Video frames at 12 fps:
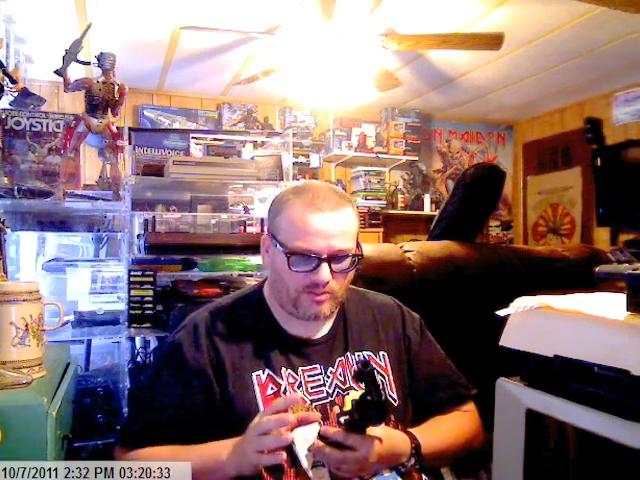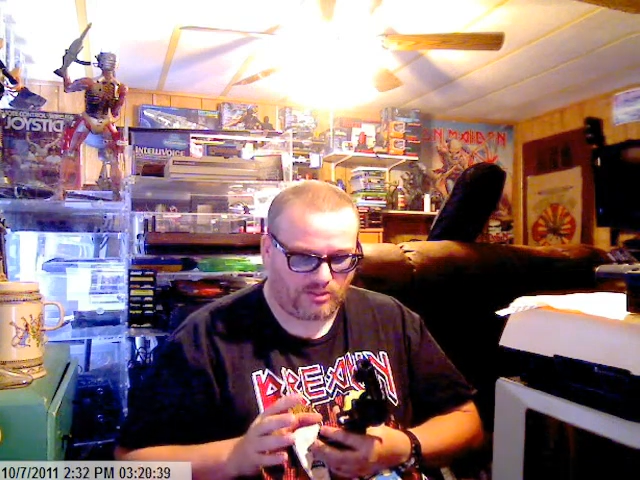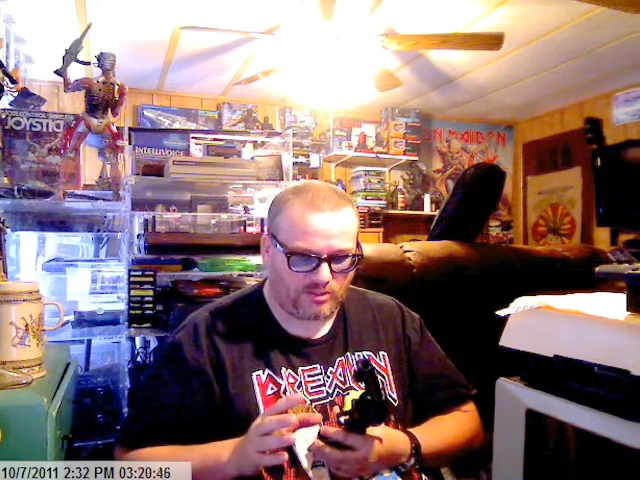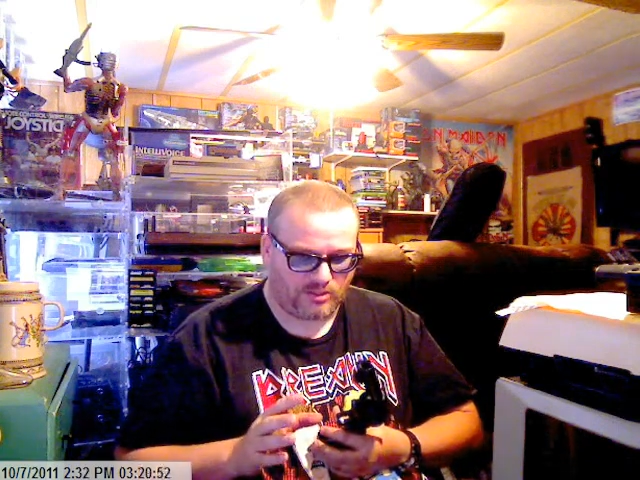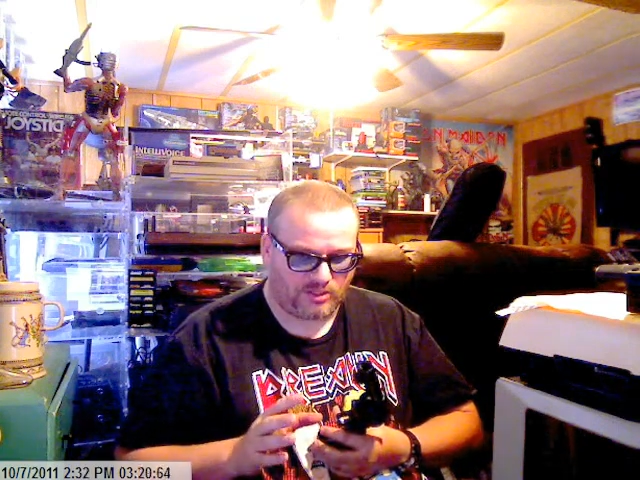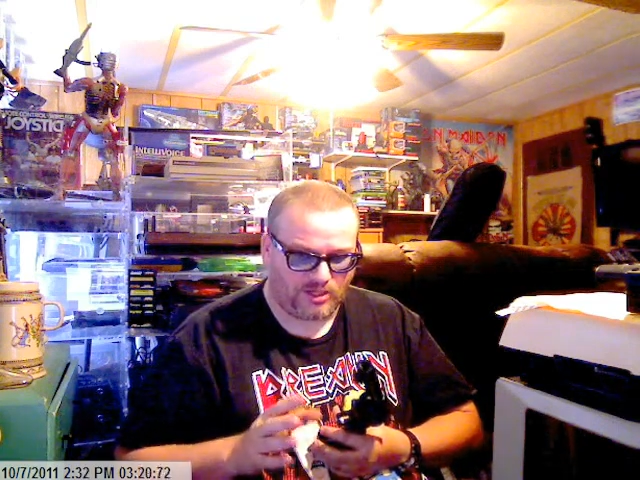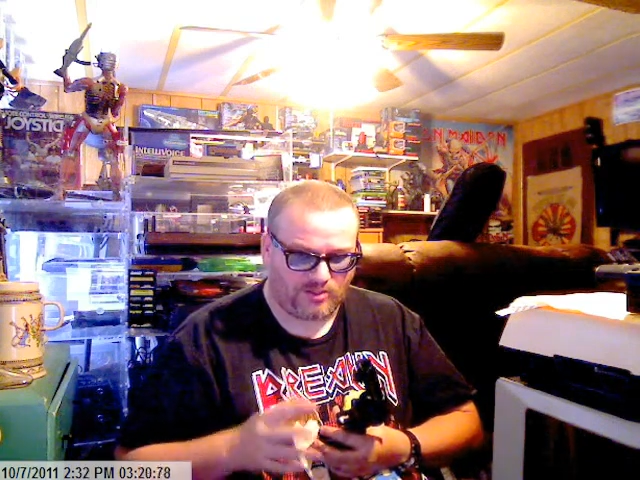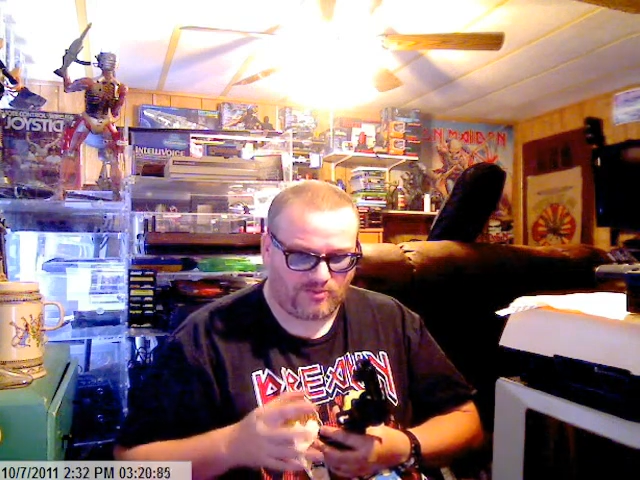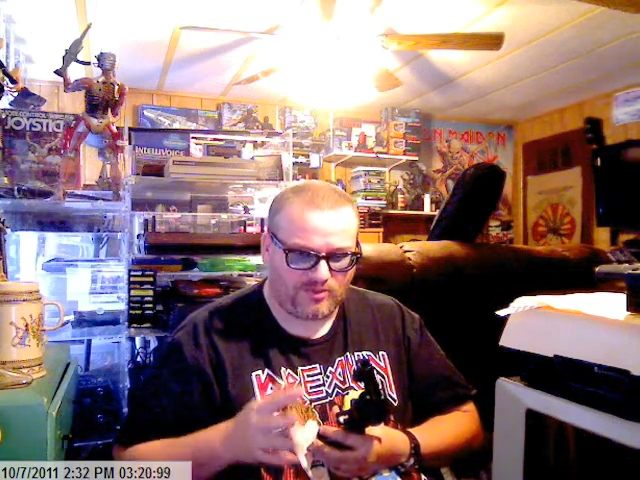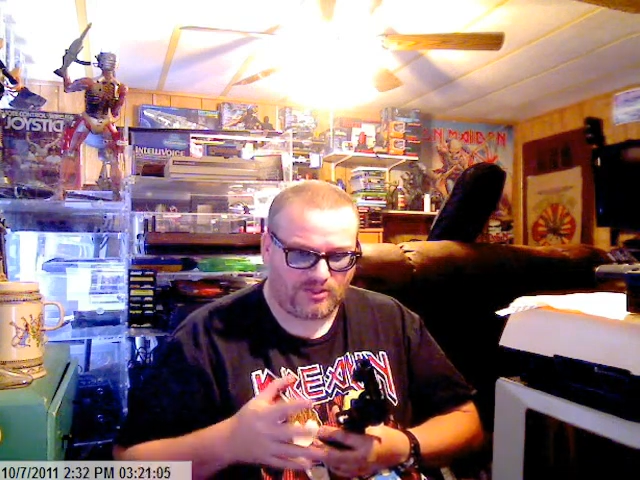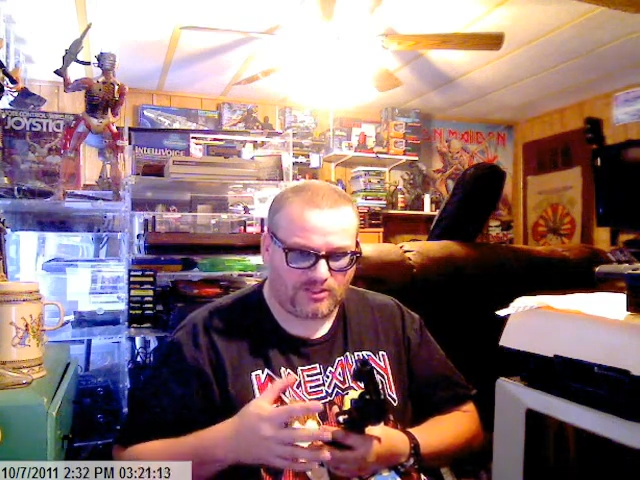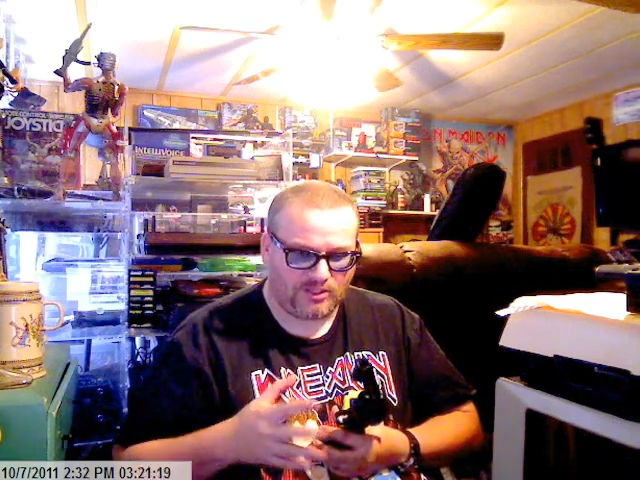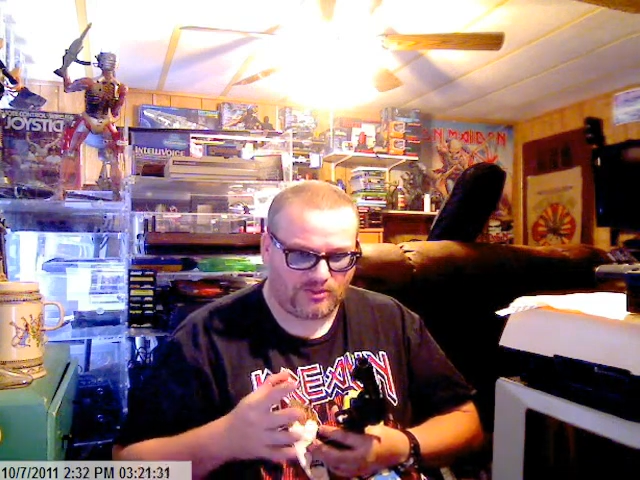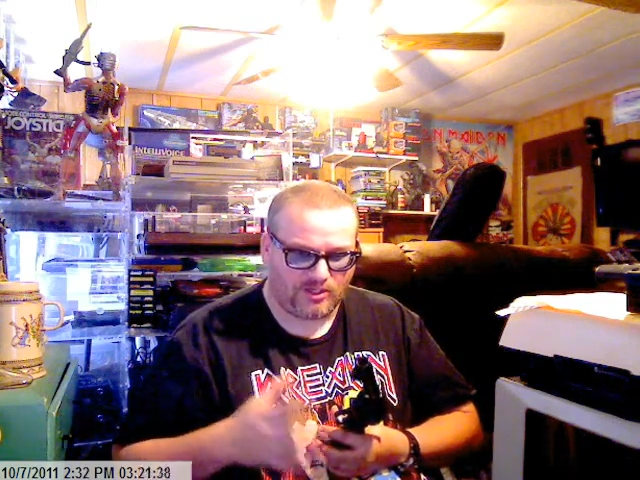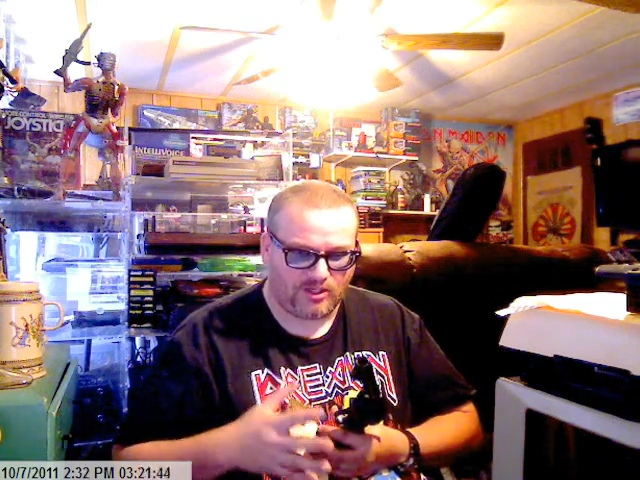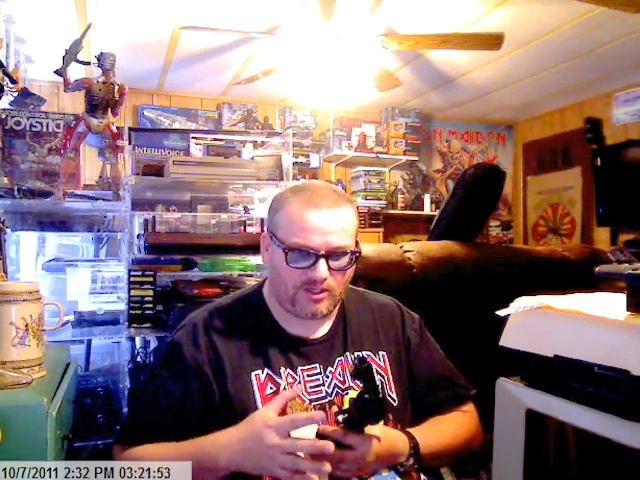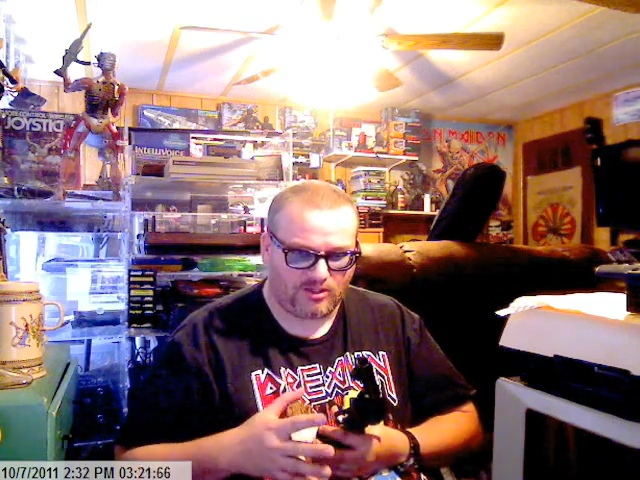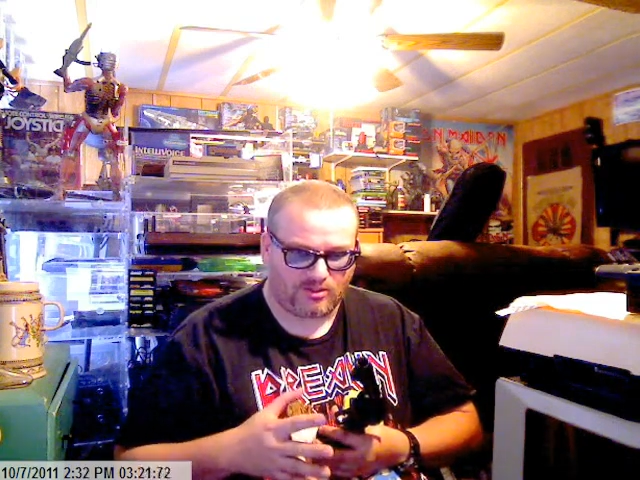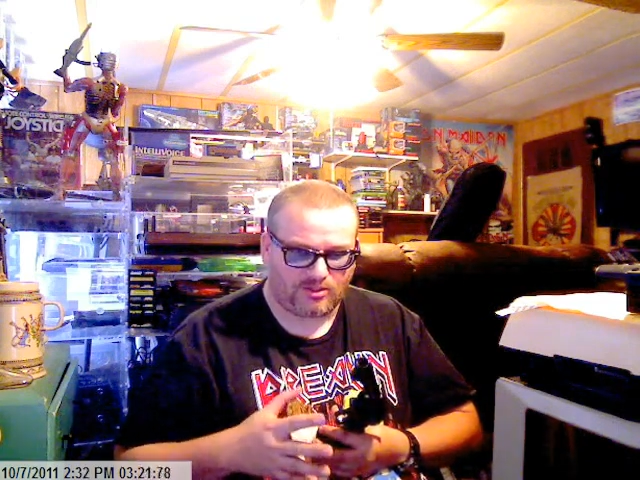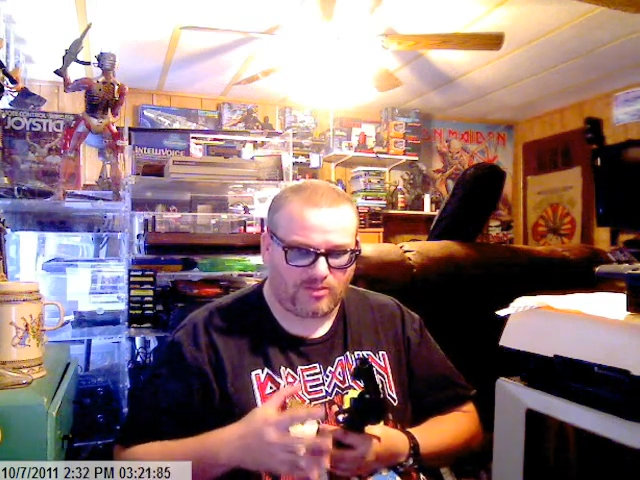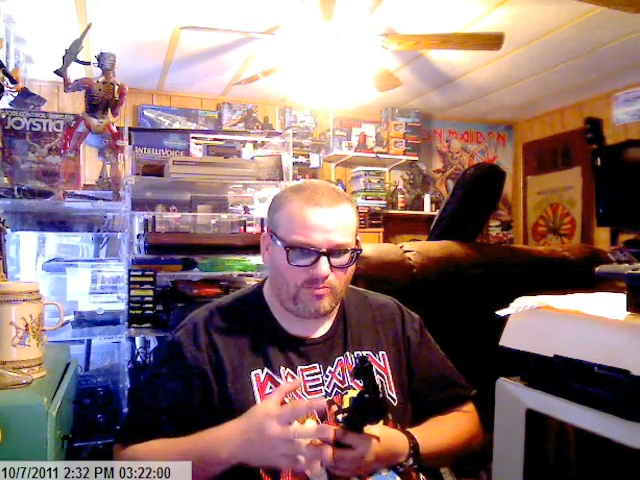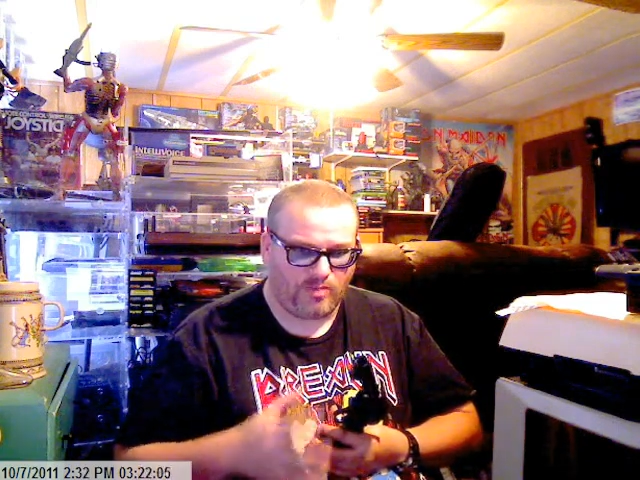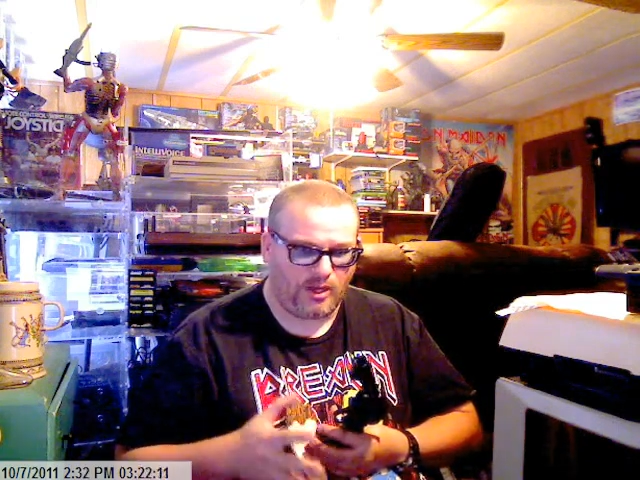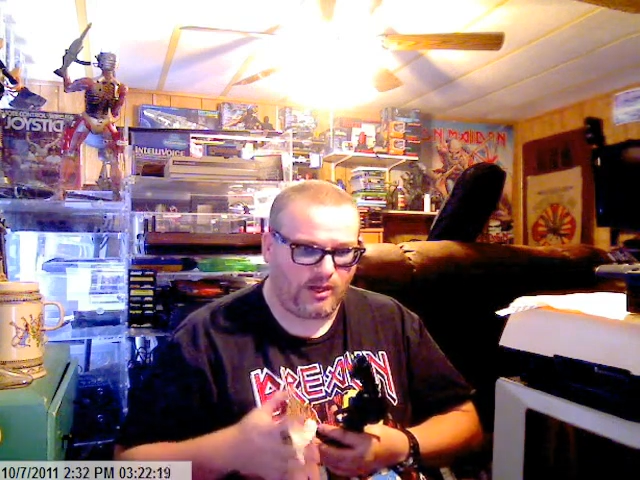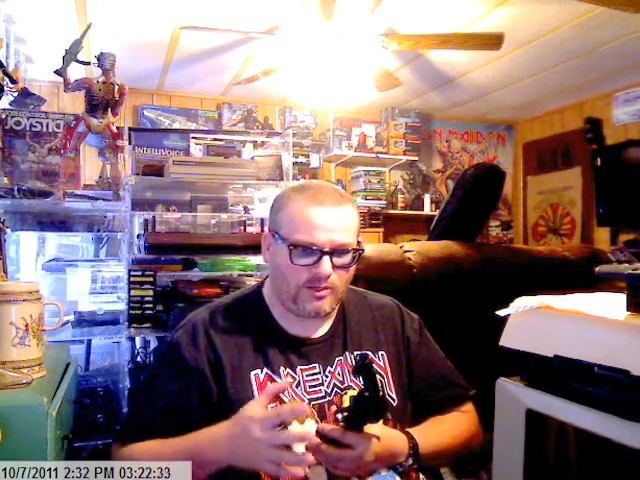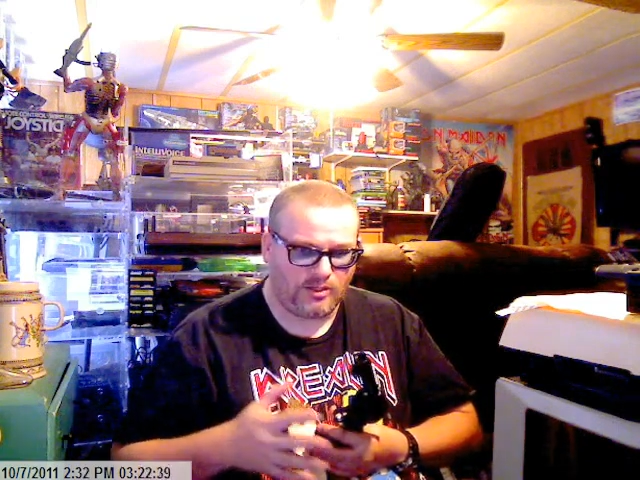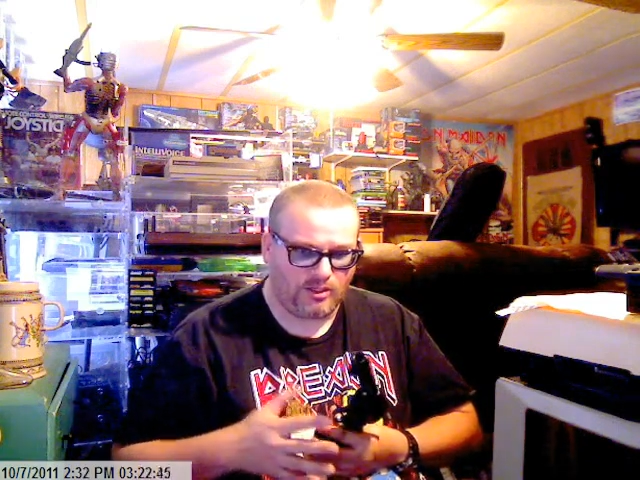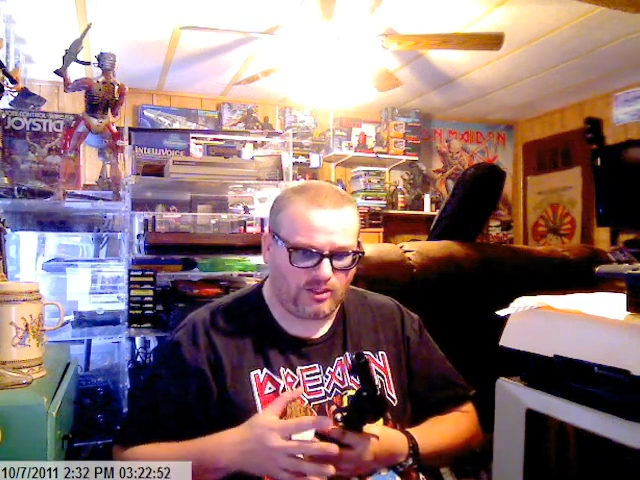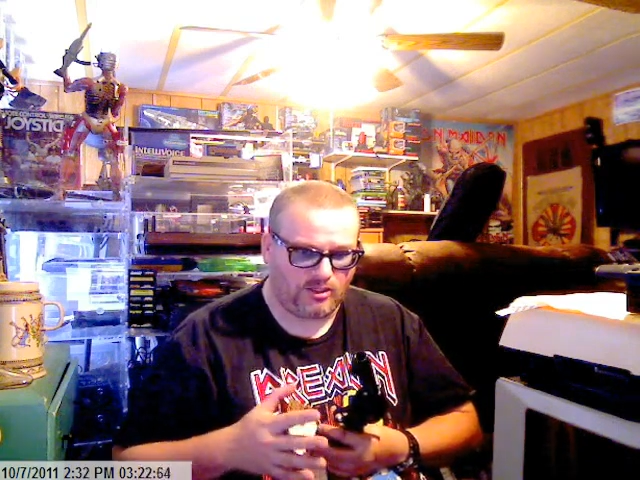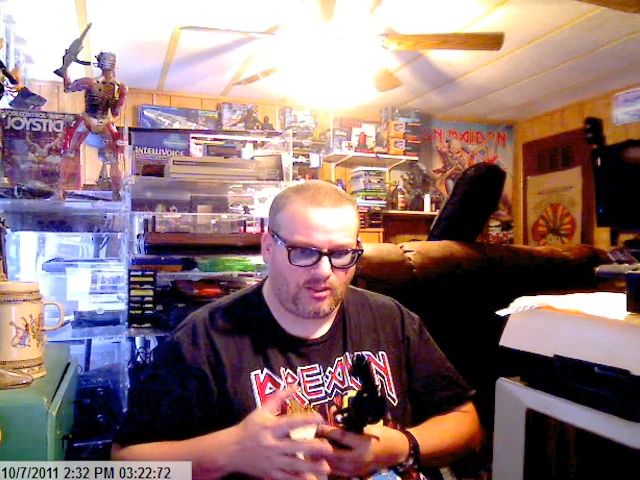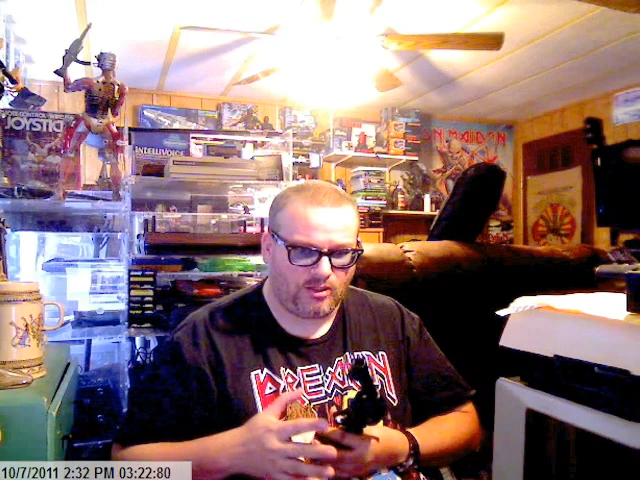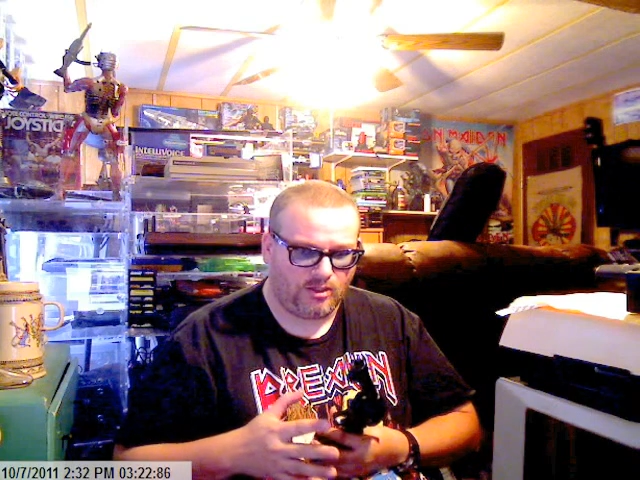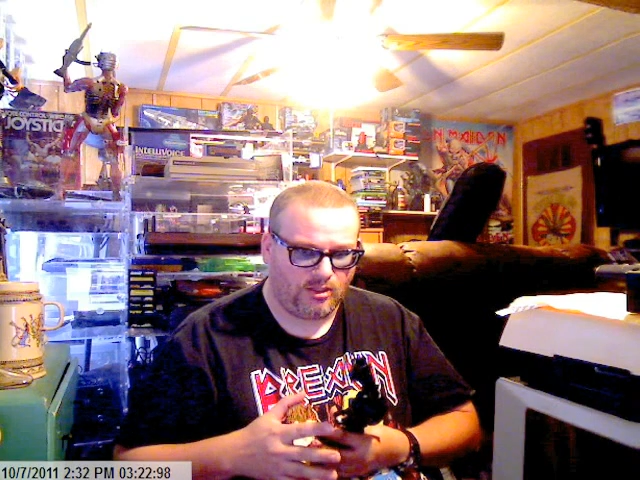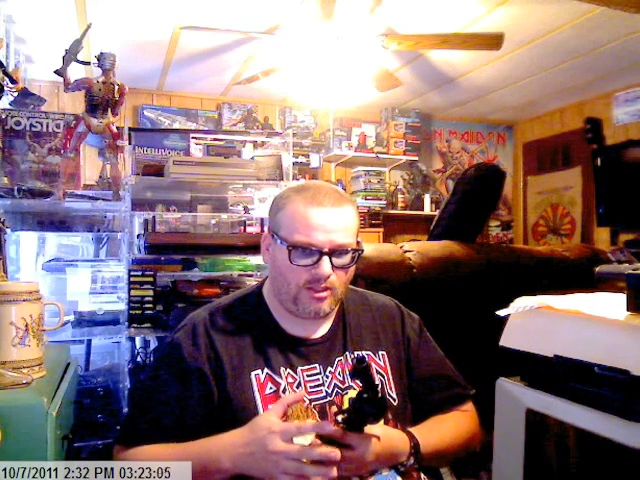because I'm thinking they're combining